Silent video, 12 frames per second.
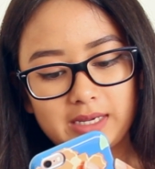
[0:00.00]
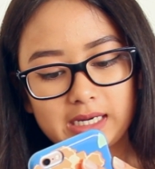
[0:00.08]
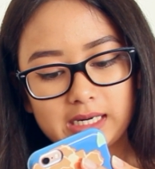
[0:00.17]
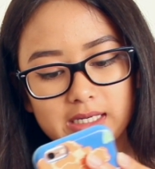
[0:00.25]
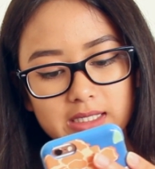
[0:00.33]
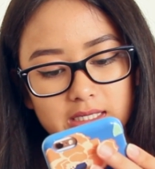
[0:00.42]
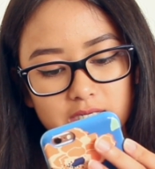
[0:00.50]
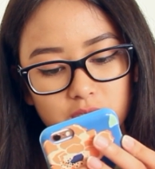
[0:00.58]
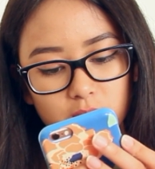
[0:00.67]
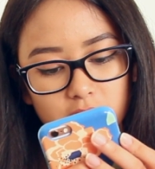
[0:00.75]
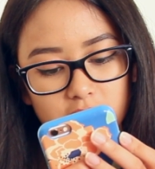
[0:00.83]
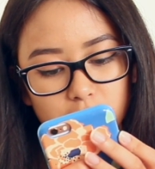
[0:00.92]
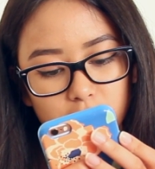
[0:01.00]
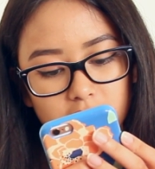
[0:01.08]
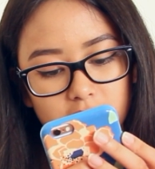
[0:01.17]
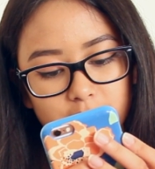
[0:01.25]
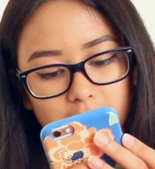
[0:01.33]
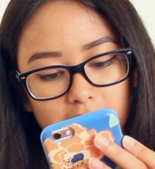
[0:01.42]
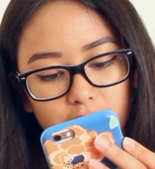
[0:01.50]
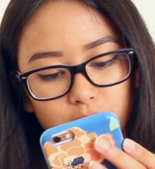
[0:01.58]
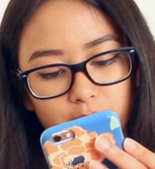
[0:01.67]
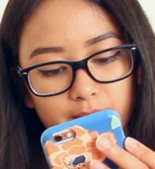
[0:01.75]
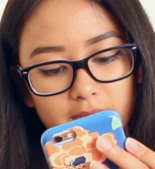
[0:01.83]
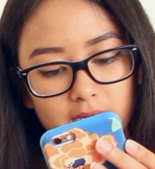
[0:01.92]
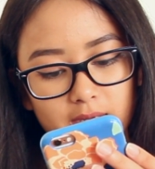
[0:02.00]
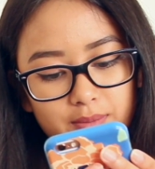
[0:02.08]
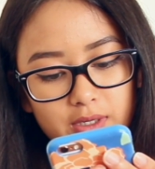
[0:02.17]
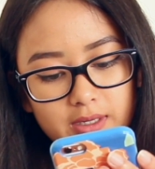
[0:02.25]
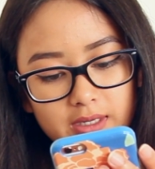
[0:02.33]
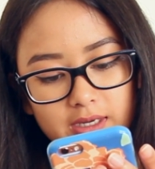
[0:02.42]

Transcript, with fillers: because it's so cute, it's my little baby.